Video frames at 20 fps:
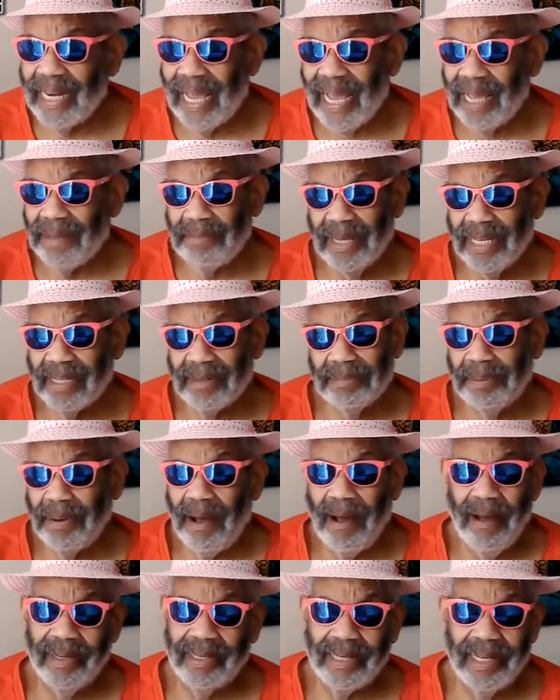have made a
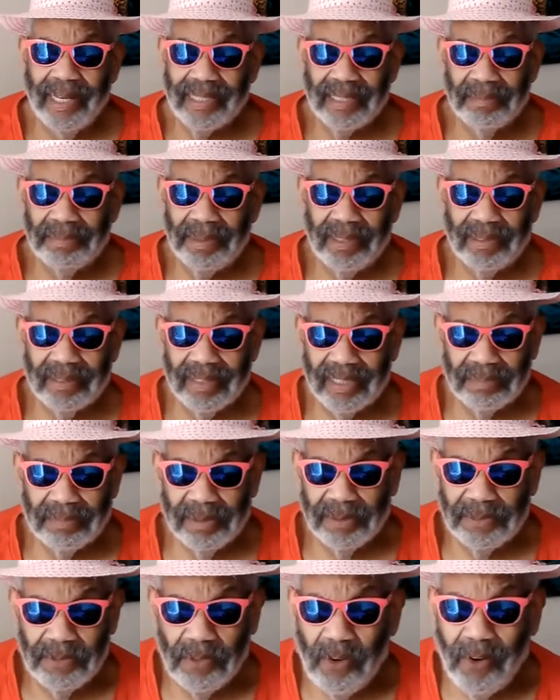podcast about this
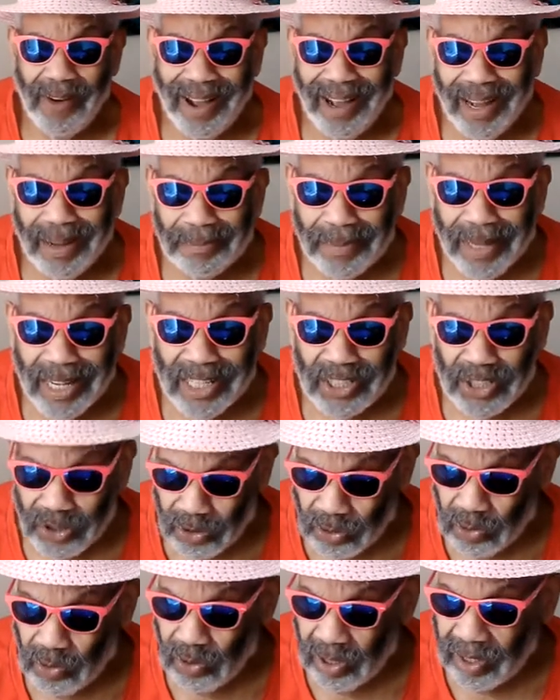before. I'm not
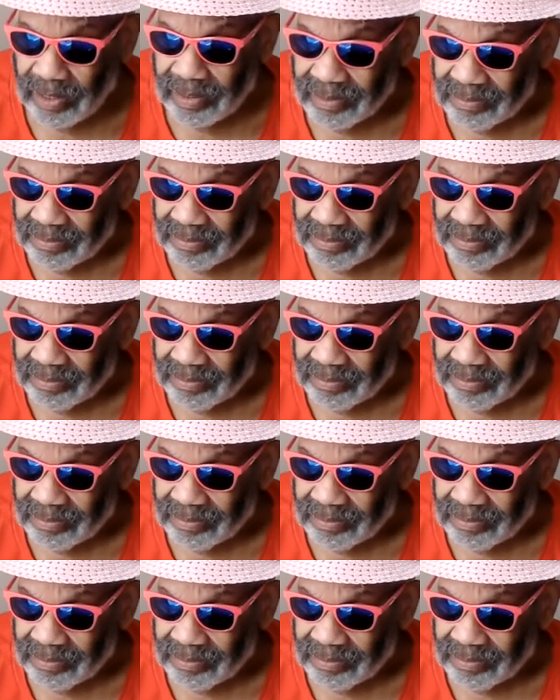sure.